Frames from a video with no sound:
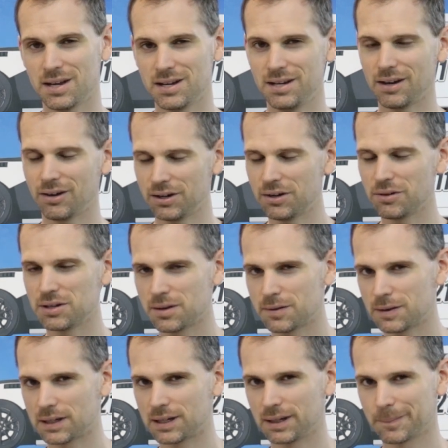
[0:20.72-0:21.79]
Now I know what you're
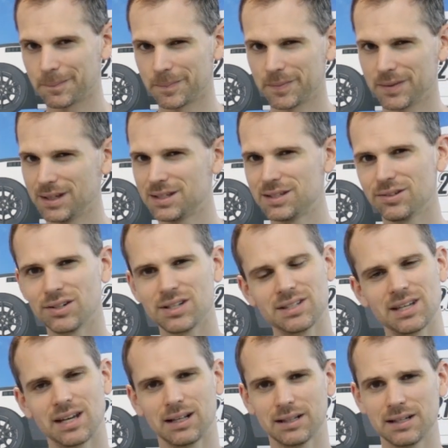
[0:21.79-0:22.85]
thinking, that's not
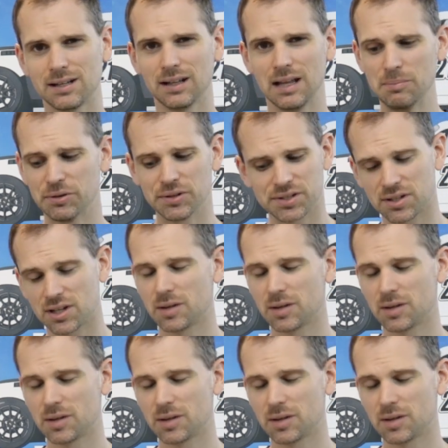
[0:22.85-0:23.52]
exactly glamorous.